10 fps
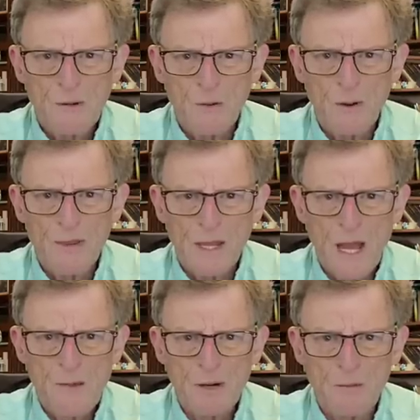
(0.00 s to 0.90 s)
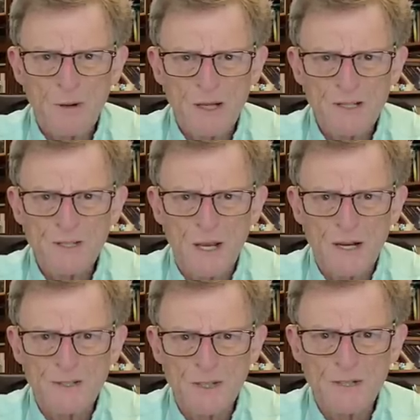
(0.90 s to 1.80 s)
But when the Capitol Police
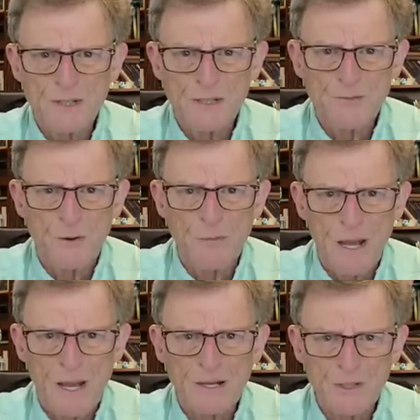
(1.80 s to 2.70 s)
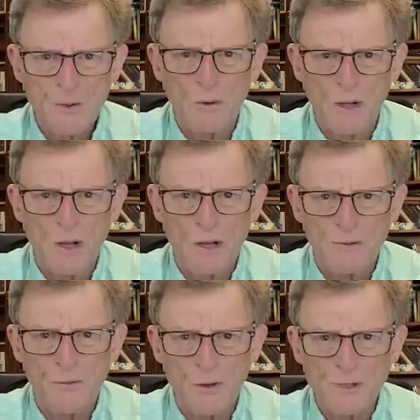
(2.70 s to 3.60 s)
got assistance from actual law
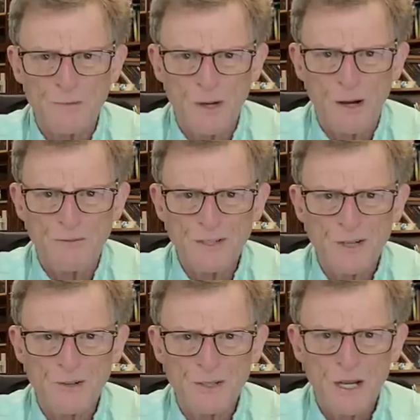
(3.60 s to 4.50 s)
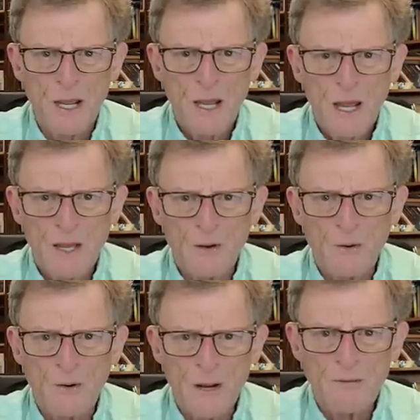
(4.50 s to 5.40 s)
enforcement officers and
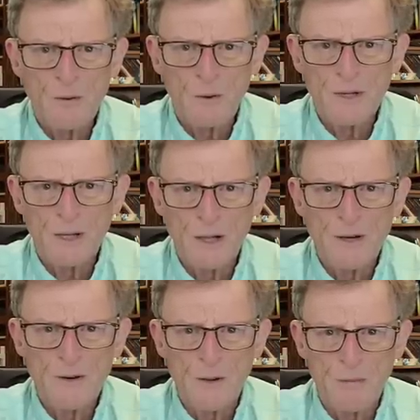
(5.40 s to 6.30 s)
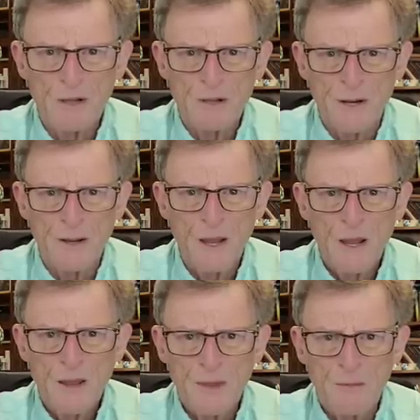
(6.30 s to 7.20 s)
ordered everyone to clear the building,
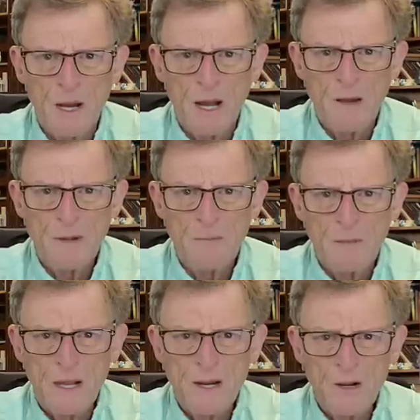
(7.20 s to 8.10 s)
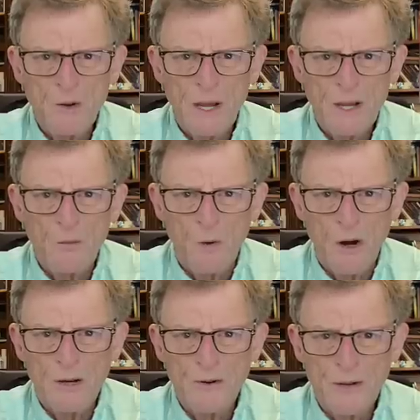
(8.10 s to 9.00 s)
the mob and many who had
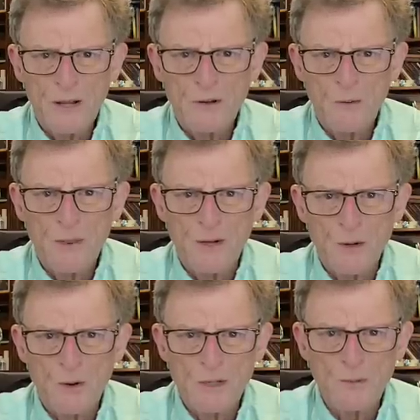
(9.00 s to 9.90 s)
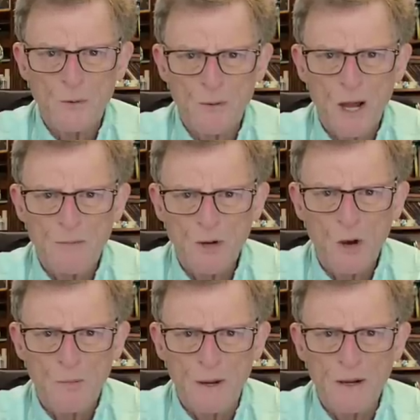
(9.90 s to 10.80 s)
wandered in when the doors were propped
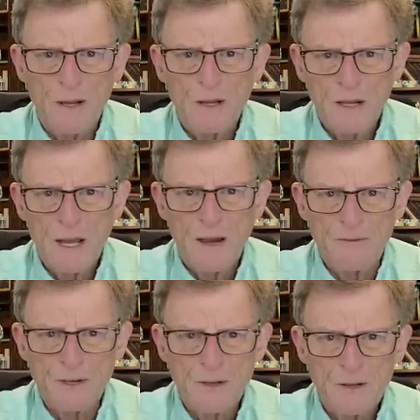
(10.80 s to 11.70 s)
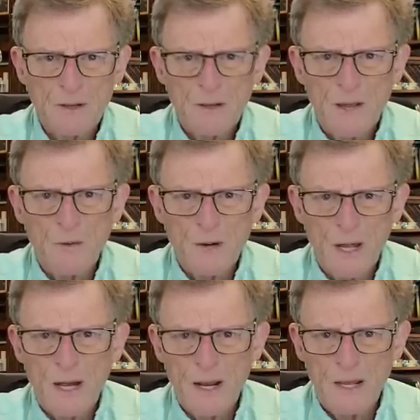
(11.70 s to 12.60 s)
open left. They were
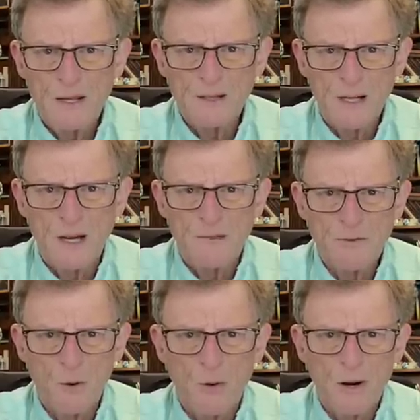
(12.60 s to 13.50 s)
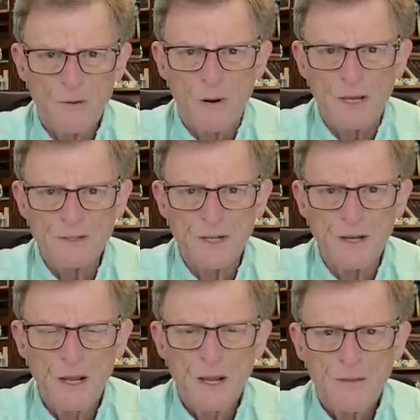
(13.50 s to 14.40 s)
not handcuffed or
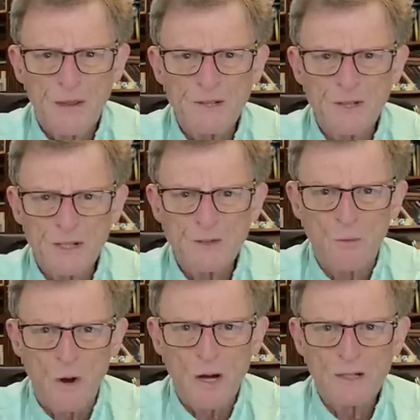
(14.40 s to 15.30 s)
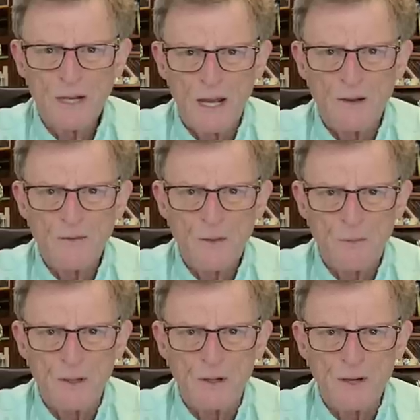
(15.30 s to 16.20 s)
arrested. They just walked out of the
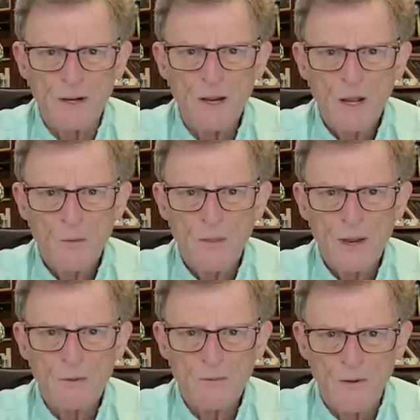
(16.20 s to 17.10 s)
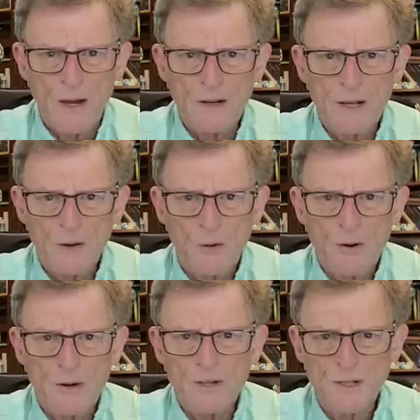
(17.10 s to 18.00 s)
building when they were finally
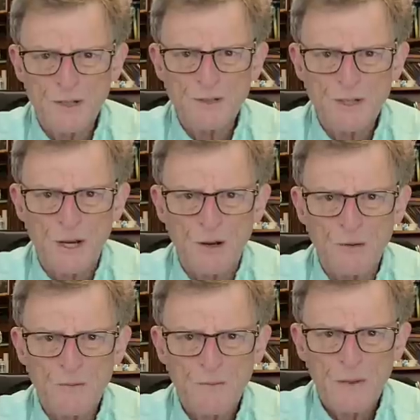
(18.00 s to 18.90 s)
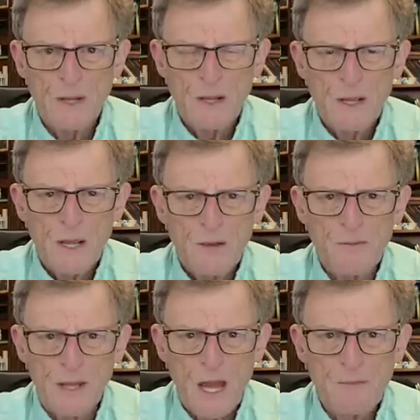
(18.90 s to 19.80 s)
ordered to do so.
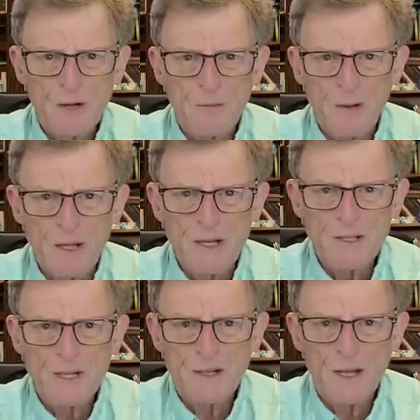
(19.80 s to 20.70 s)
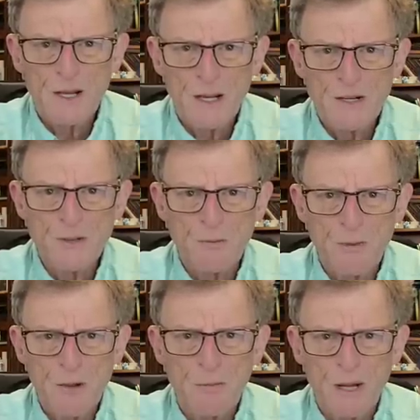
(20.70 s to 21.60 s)
If the Capitol Police had not
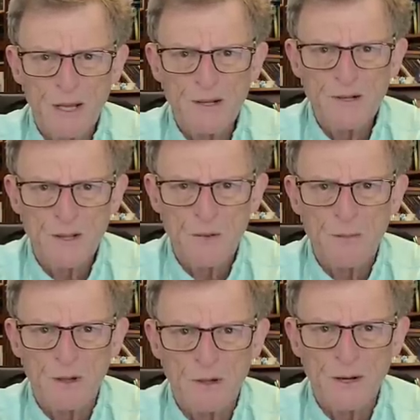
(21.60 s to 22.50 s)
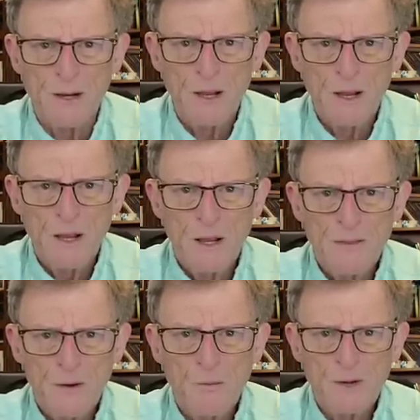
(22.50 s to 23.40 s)
ushered people into the building,
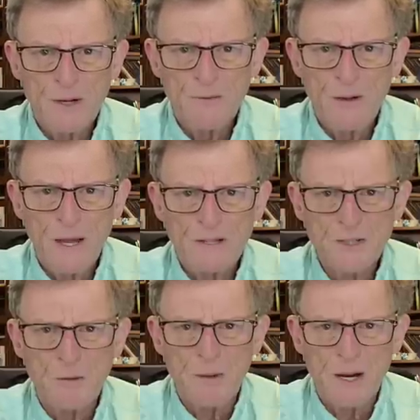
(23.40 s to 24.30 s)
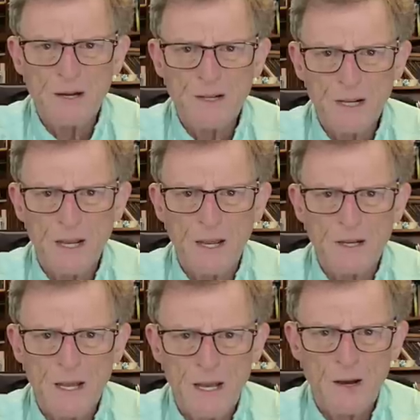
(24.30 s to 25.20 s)
they wouldn't have had so many to
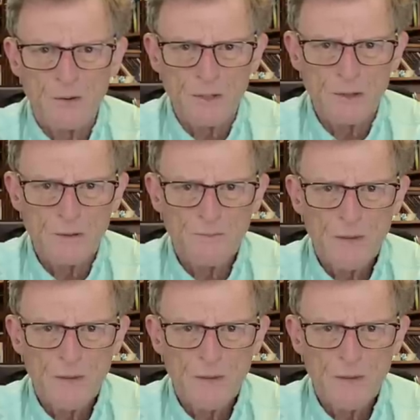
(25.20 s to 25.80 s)
get out.